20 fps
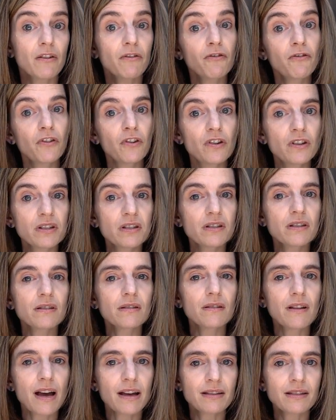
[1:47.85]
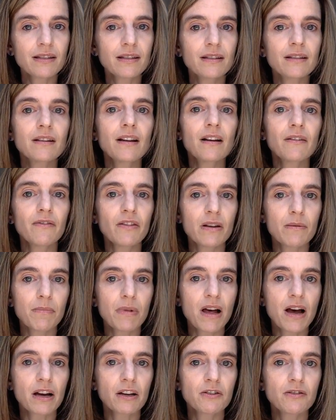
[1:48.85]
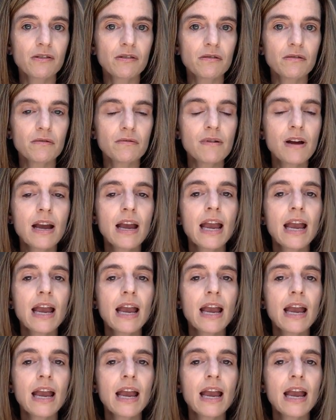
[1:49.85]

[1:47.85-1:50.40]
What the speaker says: first lesson of Lit Block 2,